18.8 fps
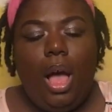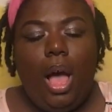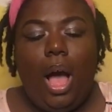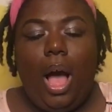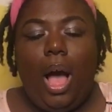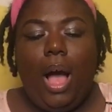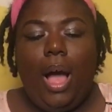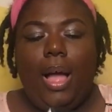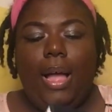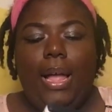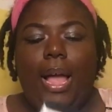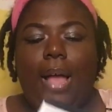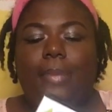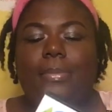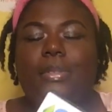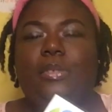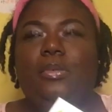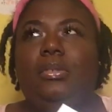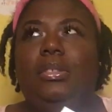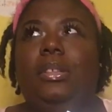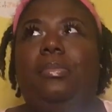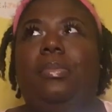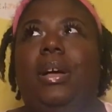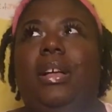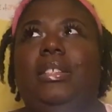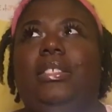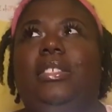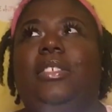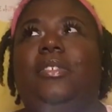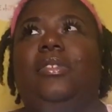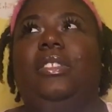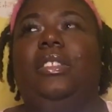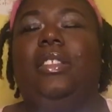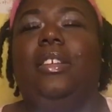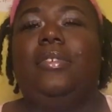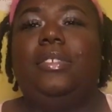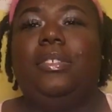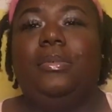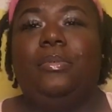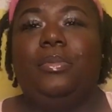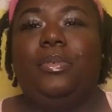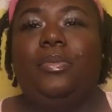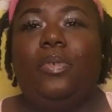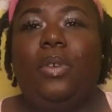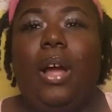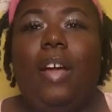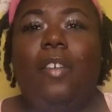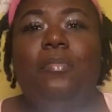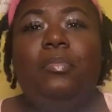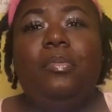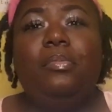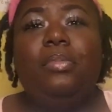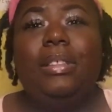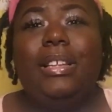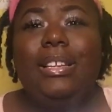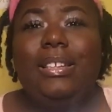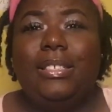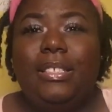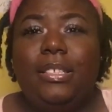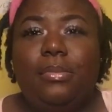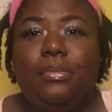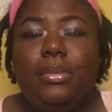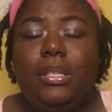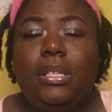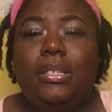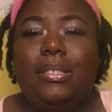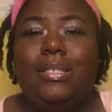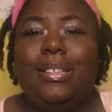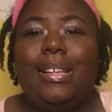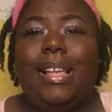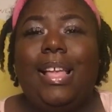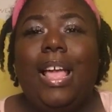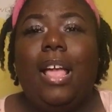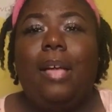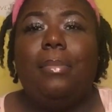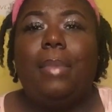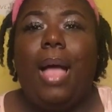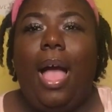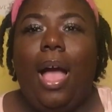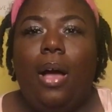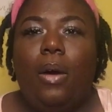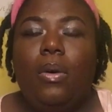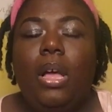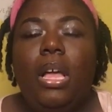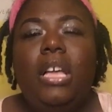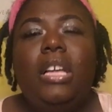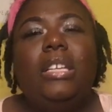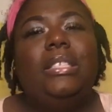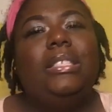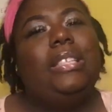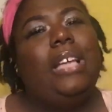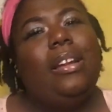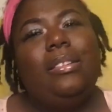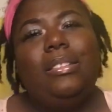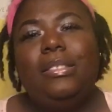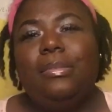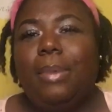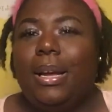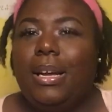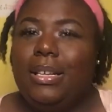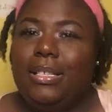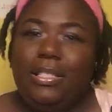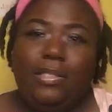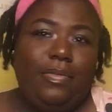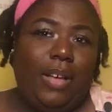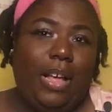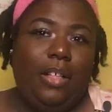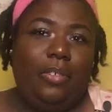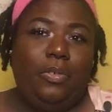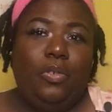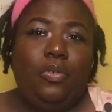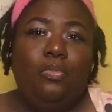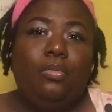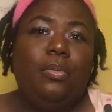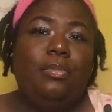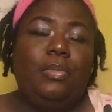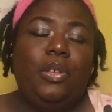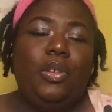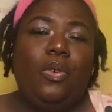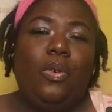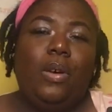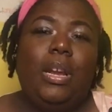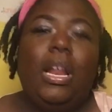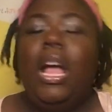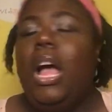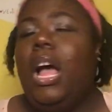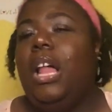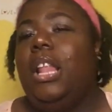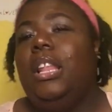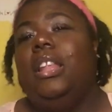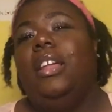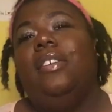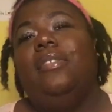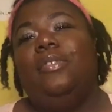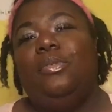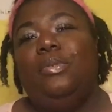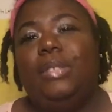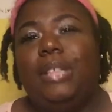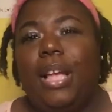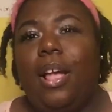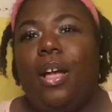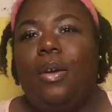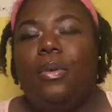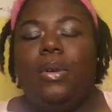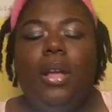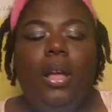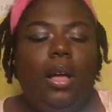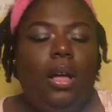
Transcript: I absolutely positively love Sims 4. I've been playing Sims since it came out. Shout out to my cousin Valerie who put me on. Love you down.